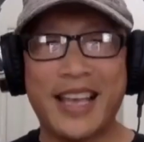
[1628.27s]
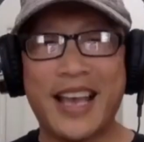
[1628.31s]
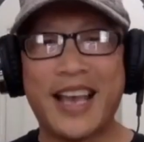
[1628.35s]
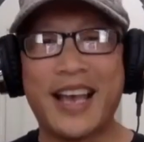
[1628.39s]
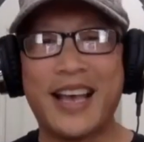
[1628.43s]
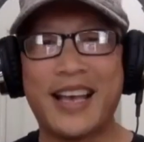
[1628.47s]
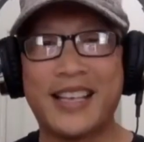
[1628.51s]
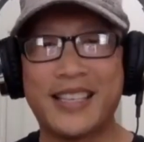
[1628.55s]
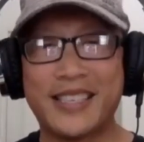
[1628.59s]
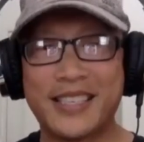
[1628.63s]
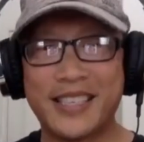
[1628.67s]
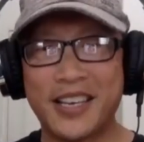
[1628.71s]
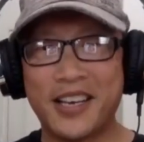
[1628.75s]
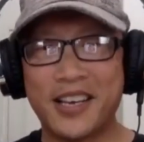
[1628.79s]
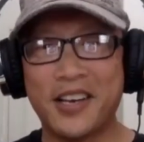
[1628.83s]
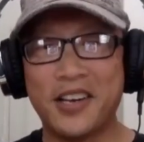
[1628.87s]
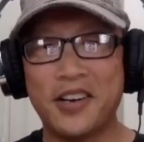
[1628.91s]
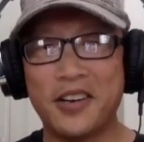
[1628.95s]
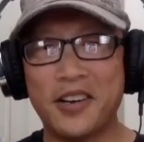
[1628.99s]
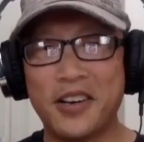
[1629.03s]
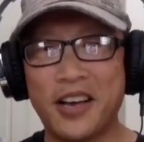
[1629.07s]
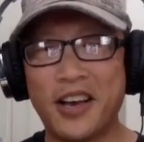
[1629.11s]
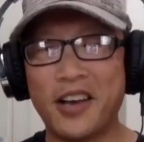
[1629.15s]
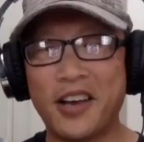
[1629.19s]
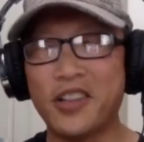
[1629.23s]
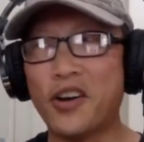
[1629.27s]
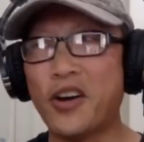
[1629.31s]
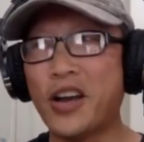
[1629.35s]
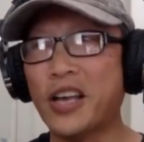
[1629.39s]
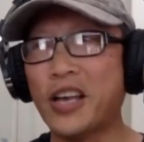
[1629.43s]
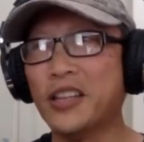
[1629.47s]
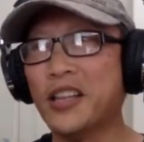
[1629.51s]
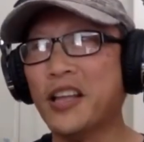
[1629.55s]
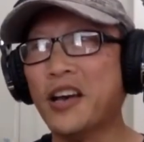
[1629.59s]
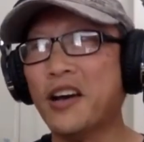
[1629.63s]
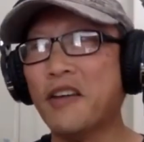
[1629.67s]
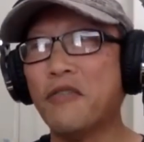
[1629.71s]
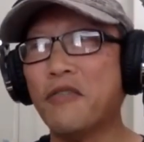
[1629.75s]
yeah so although i
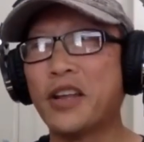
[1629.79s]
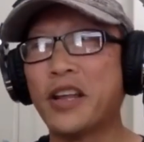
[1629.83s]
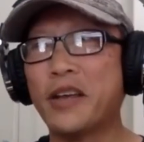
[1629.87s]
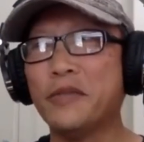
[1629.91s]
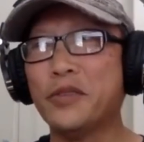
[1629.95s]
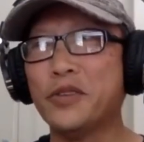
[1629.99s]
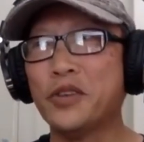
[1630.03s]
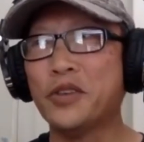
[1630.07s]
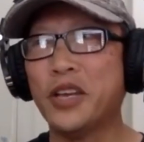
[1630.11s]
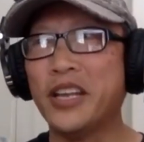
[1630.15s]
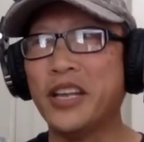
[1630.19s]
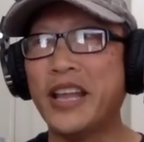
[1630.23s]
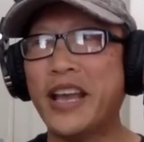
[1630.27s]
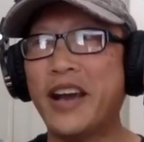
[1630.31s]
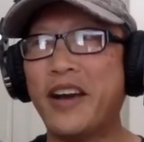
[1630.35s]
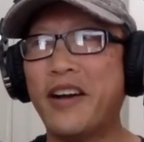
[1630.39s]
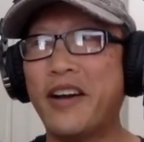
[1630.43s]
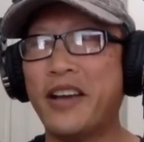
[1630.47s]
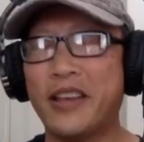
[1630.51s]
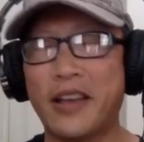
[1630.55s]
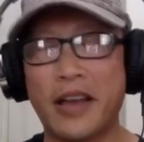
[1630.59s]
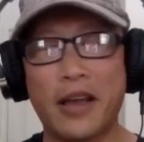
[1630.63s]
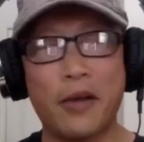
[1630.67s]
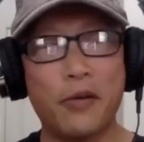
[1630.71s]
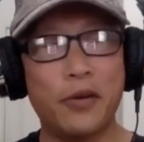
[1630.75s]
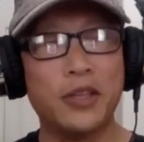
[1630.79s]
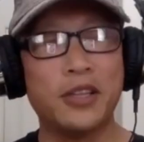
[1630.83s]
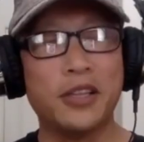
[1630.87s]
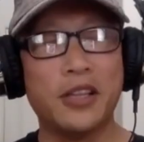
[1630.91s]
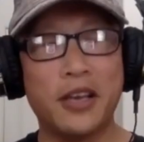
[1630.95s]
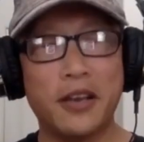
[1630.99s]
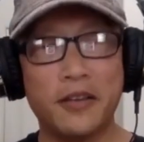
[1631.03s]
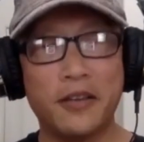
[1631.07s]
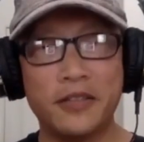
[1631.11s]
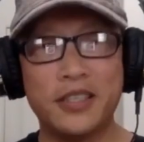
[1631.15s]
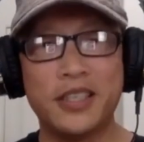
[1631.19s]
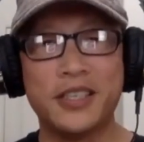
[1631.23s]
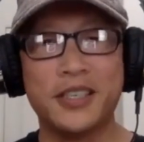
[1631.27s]
love what i'm doing now I, I, would
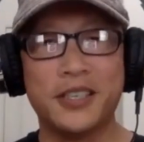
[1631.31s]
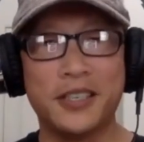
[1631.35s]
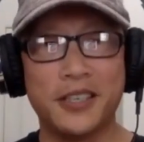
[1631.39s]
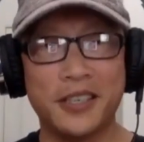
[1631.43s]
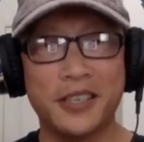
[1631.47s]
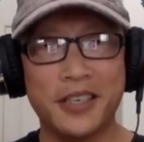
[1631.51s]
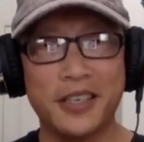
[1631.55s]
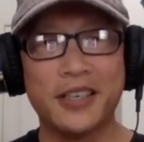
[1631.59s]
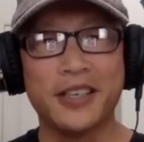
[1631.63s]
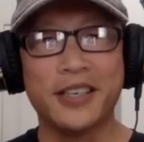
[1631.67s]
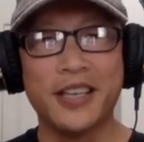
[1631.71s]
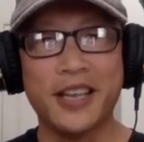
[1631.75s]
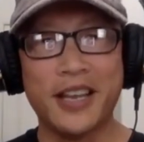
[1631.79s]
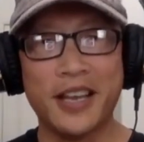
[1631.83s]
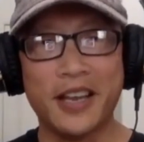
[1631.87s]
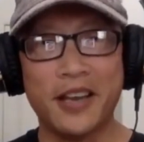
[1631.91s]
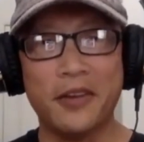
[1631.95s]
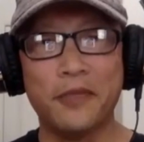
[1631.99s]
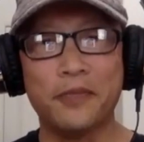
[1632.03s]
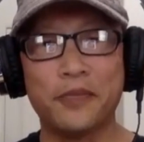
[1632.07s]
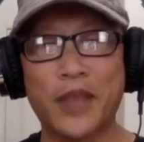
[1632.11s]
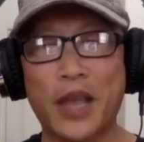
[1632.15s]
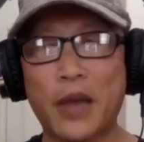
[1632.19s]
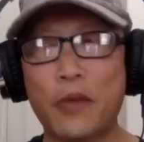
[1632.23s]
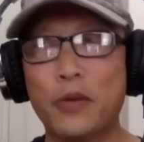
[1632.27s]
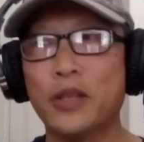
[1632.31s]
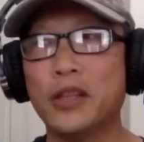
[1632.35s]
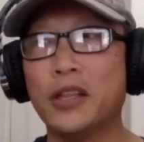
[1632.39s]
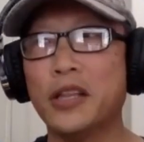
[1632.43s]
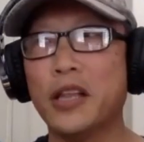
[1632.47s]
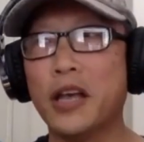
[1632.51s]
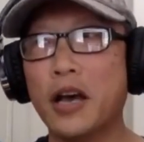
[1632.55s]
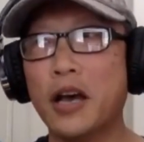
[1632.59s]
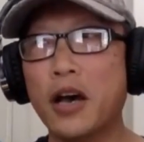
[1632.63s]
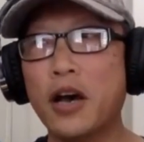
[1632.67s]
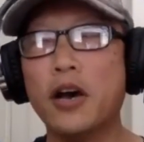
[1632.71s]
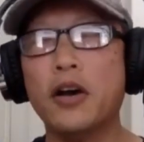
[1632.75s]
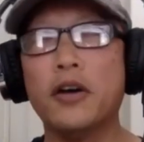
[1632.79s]
love to you know i would
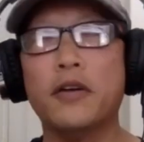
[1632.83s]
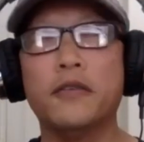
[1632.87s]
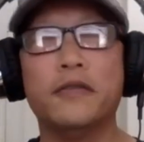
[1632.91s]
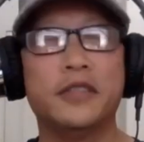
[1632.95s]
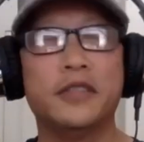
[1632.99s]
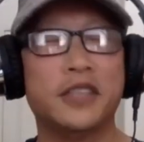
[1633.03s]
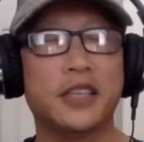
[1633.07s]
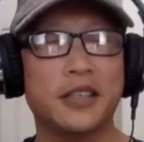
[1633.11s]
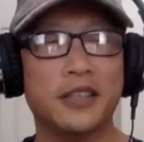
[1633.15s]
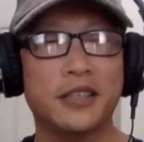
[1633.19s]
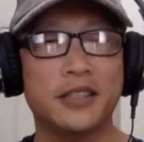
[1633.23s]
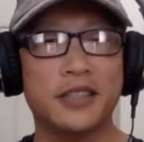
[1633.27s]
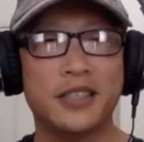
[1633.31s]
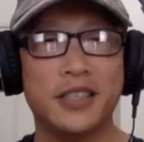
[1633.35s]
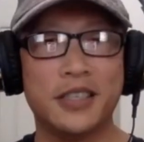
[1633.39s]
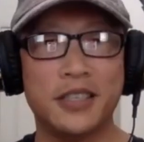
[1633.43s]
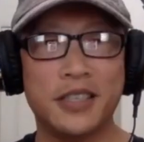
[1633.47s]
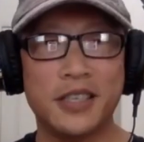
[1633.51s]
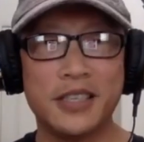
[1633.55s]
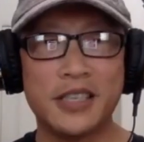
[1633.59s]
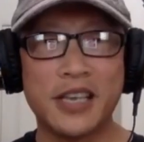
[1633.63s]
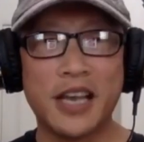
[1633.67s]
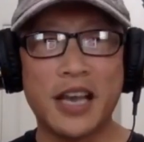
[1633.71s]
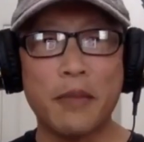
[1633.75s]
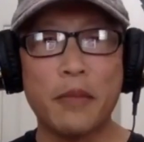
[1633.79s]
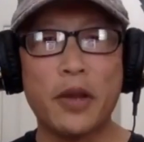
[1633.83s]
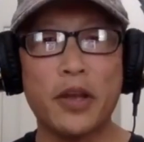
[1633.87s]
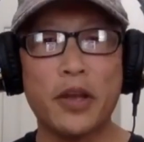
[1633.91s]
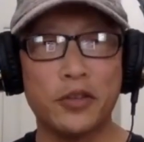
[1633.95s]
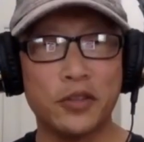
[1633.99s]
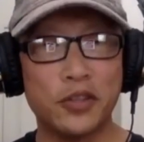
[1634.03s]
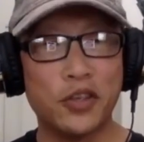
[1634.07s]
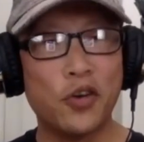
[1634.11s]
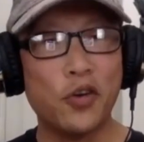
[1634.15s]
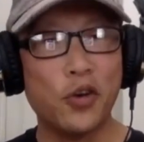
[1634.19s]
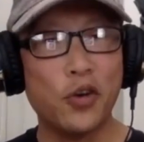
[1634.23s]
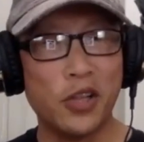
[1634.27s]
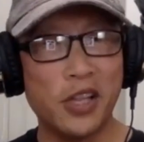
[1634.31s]
love to to design my own
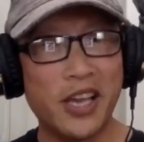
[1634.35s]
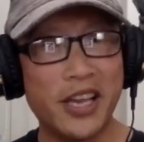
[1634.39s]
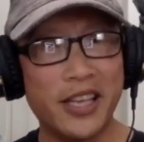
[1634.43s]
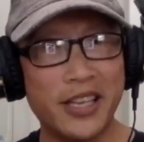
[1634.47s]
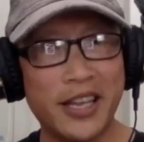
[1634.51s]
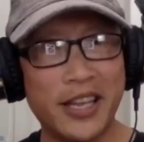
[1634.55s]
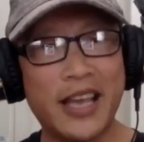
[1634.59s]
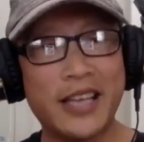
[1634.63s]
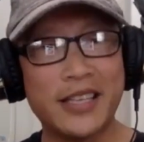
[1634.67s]
toy line